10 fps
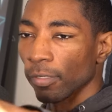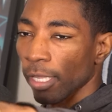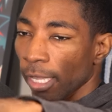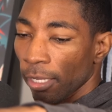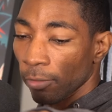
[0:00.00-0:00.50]

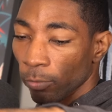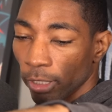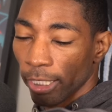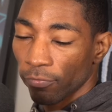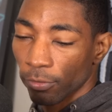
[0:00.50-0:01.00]
Yeah, and we
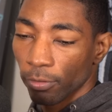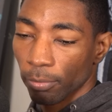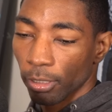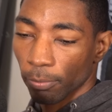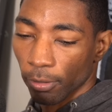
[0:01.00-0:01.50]
like for you to
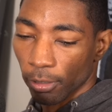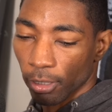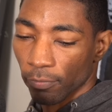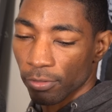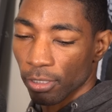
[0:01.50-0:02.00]
be a part of the
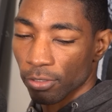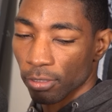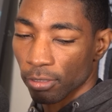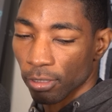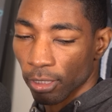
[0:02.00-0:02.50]

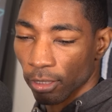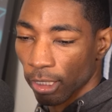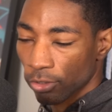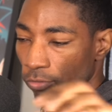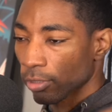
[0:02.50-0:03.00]
conversation. It's like an
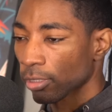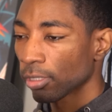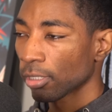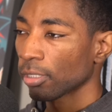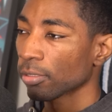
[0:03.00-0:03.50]
extra
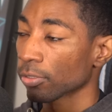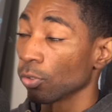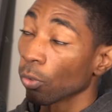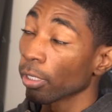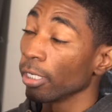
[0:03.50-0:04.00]

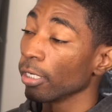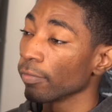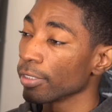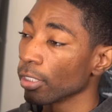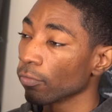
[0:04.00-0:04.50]
story in and of
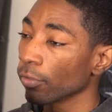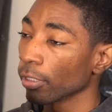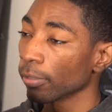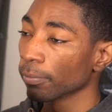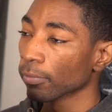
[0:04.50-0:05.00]
itself,
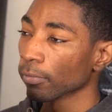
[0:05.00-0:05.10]
really.